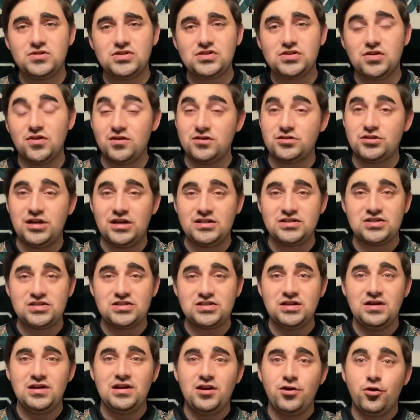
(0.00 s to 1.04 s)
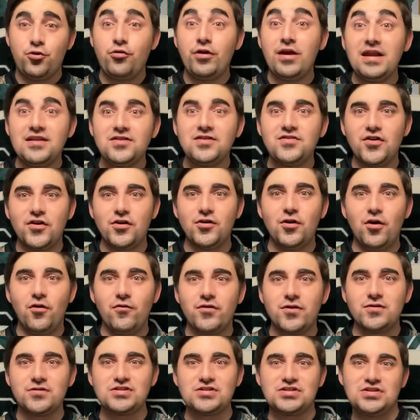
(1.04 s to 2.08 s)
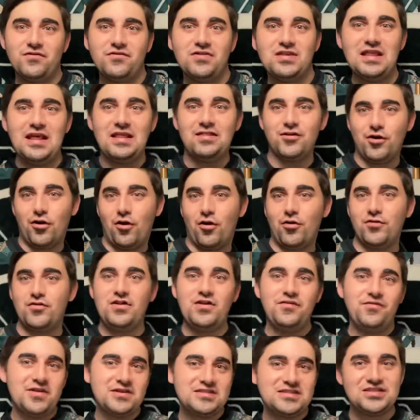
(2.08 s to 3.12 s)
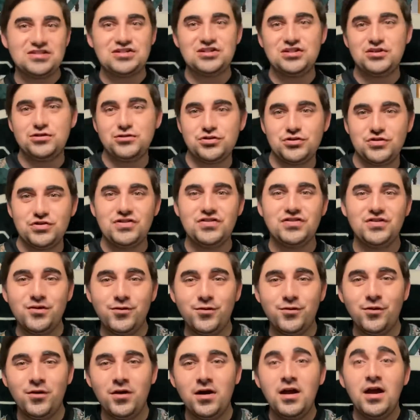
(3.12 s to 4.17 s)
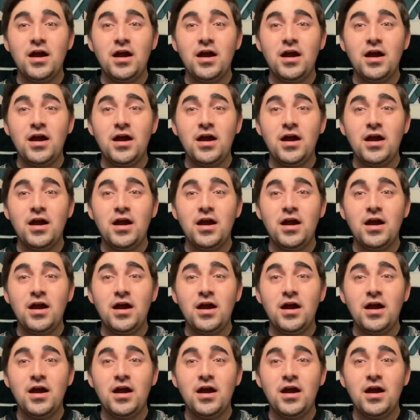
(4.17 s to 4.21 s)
So the Jets creating turnovers, something that our defense doesn't usually do.